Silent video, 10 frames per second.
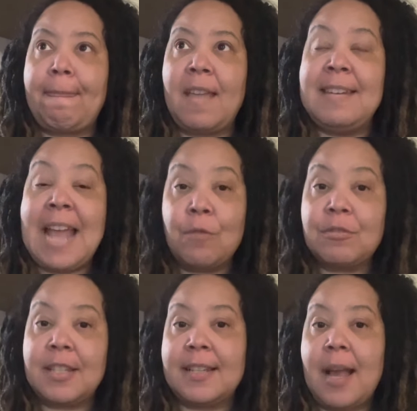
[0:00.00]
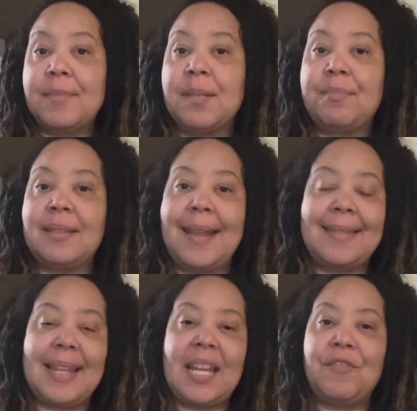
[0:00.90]
now's the time to
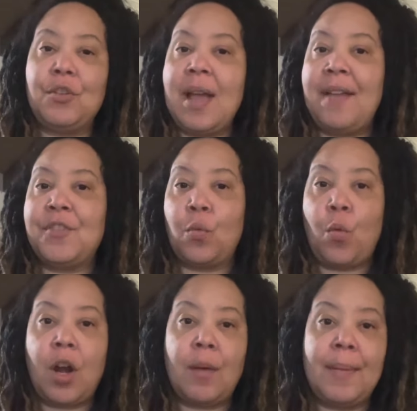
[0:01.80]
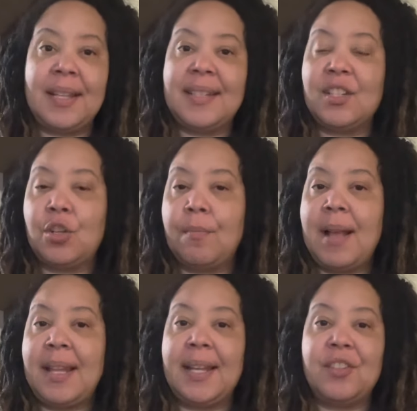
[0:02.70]
plant, like if you have your watermelons and your
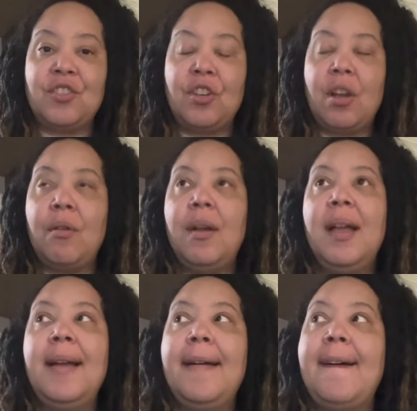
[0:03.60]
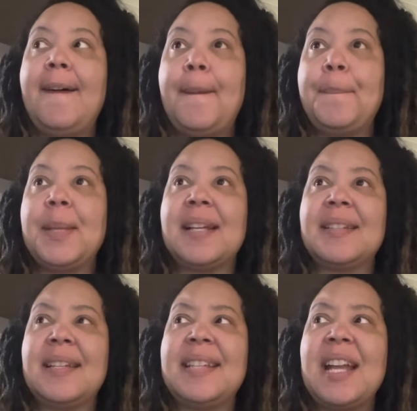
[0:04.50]
melons, you know,
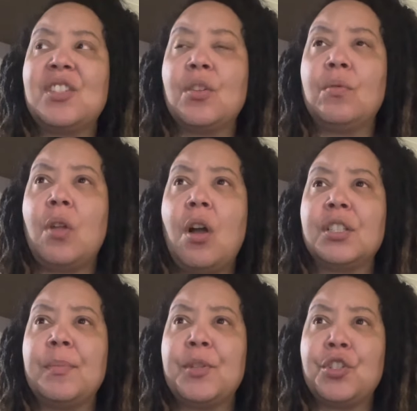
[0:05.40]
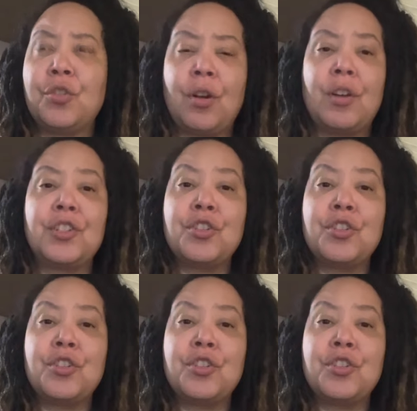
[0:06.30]
because they take so long to mature.